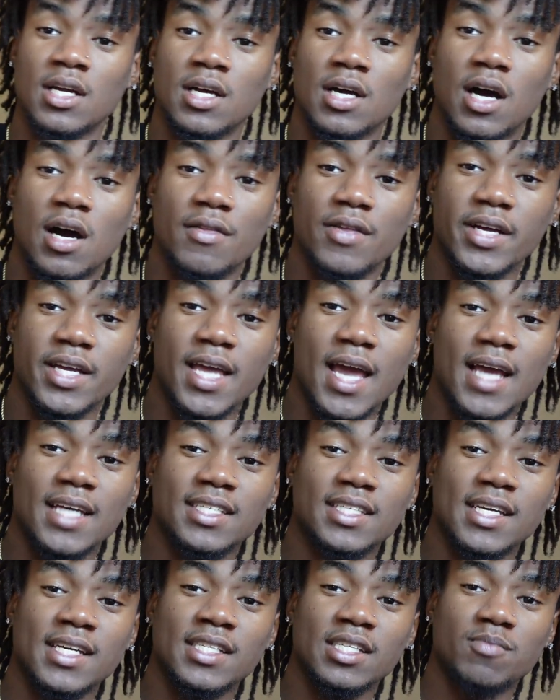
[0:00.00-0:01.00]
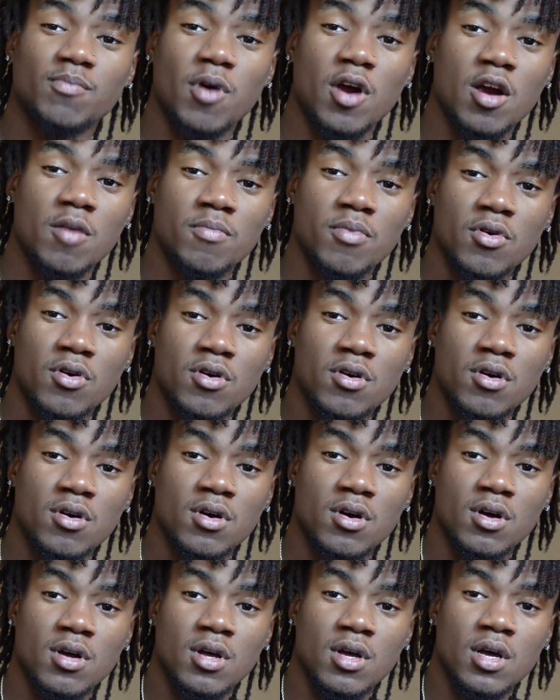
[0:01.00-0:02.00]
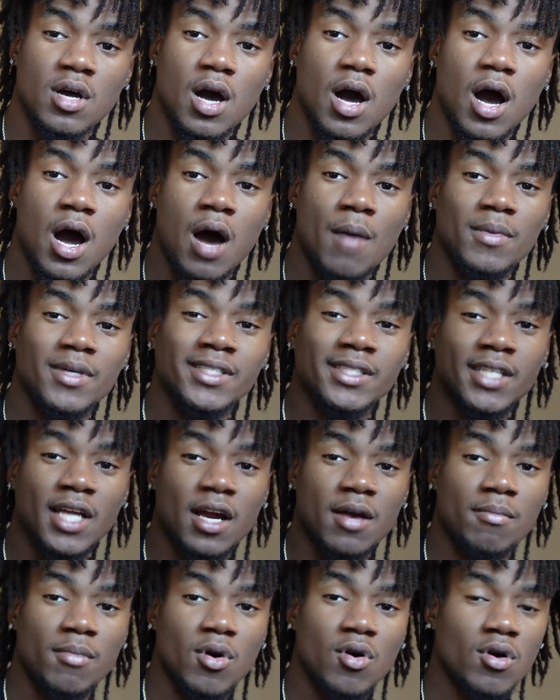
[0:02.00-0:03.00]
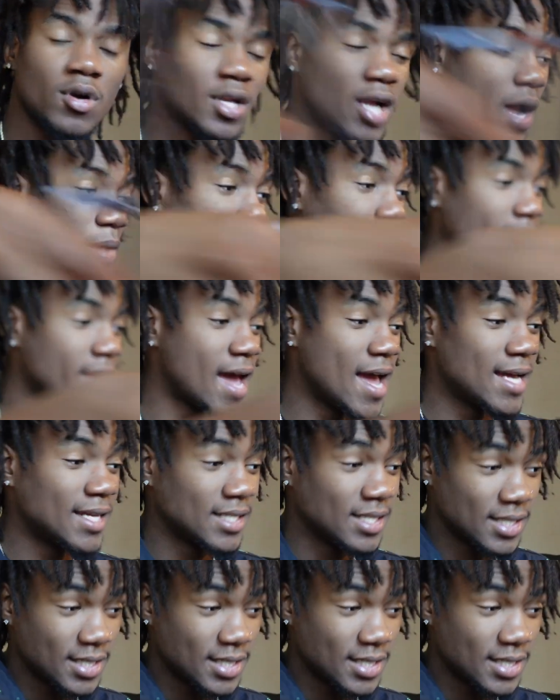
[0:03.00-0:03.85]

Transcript: of the case. It's purple. It's their Moon Climber case.